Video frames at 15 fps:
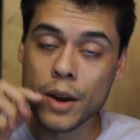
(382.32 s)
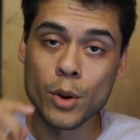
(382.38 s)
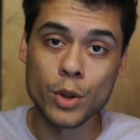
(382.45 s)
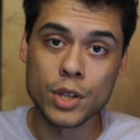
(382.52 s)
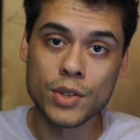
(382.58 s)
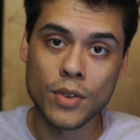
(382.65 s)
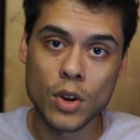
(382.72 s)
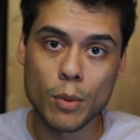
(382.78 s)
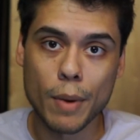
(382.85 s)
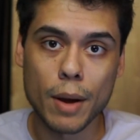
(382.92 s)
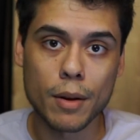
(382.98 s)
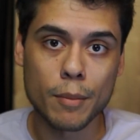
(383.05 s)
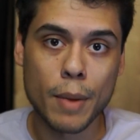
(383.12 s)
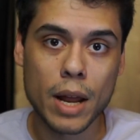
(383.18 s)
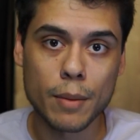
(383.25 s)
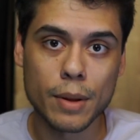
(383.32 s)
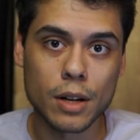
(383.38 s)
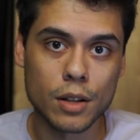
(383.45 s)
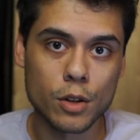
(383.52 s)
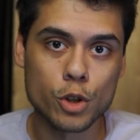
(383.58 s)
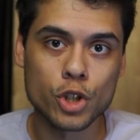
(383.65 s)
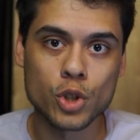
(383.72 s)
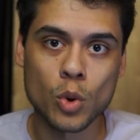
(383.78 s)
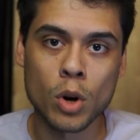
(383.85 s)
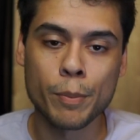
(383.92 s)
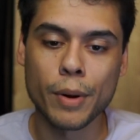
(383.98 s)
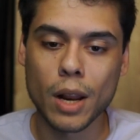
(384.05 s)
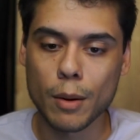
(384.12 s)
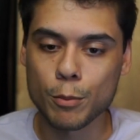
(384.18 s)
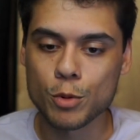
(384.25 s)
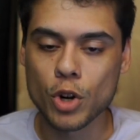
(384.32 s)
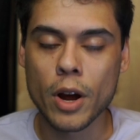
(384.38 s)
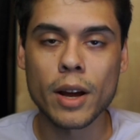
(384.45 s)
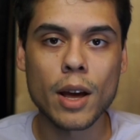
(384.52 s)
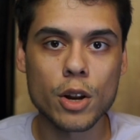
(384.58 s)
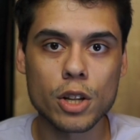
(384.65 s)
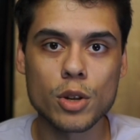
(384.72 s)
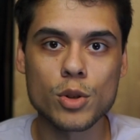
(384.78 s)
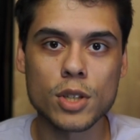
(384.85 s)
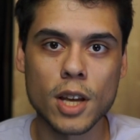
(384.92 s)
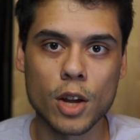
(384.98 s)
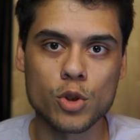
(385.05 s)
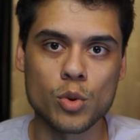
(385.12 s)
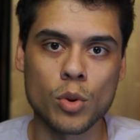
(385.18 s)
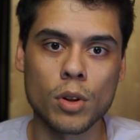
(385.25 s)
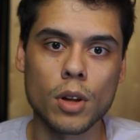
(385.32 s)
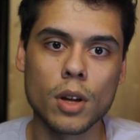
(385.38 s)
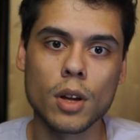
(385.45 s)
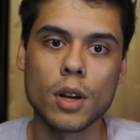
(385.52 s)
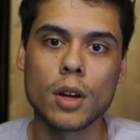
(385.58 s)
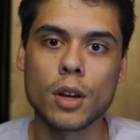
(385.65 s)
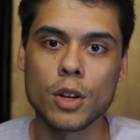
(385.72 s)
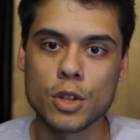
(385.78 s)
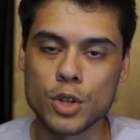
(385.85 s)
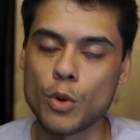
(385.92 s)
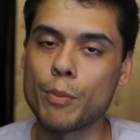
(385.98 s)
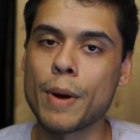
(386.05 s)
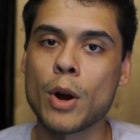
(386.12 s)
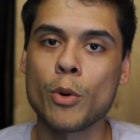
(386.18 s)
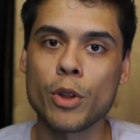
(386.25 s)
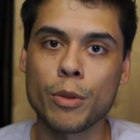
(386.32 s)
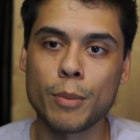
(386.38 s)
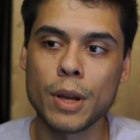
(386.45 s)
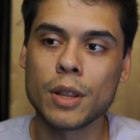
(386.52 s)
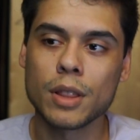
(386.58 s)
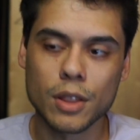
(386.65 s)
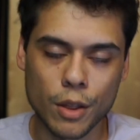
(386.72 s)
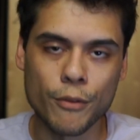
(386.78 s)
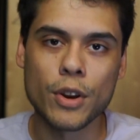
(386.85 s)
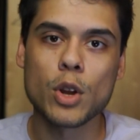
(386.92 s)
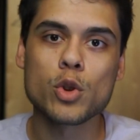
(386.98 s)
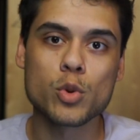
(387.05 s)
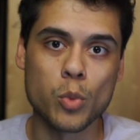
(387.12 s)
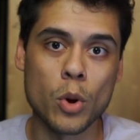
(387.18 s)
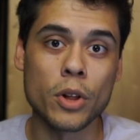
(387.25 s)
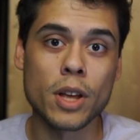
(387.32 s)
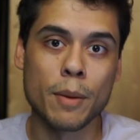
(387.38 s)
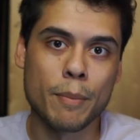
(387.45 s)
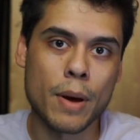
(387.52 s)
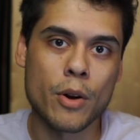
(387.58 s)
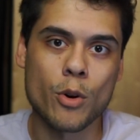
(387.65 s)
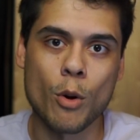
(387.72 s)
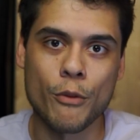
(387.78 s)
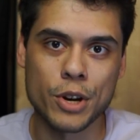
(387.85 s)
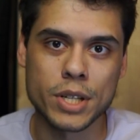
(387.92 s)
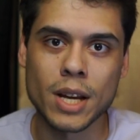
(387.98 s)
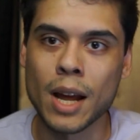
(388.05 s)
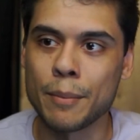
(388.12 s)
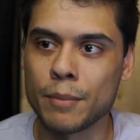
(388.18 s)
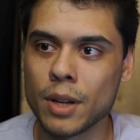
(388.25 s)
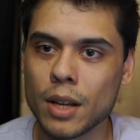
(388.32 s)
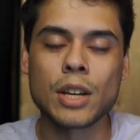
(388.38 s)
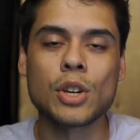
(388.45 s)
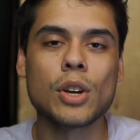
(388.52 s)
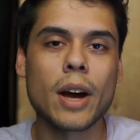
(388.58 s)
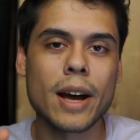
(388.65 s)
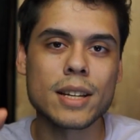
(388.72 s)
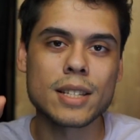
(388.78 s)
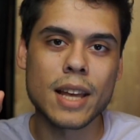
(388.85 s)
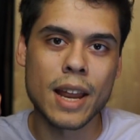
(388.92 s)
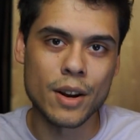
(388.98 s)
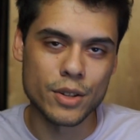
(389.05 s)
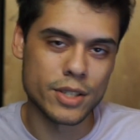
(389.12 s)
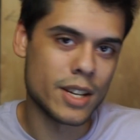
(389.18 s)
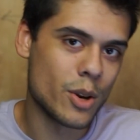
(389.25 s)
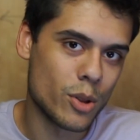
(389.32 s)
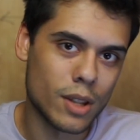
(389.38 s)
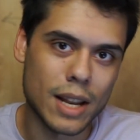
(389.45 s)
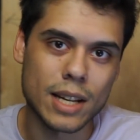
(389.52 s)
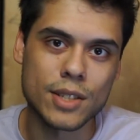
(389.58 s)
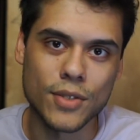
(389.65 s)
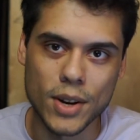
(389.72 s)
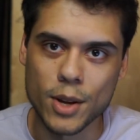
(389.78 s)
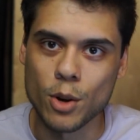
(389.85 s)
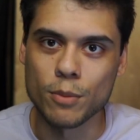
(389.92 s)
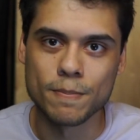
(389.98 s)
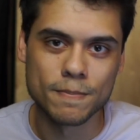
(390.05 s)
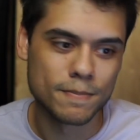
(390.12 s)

I know this video might have been a little short, but I'm trying out a new schedule, so bear with me. The videos will get better over time. Thank you guys, and I'll see you in the next video.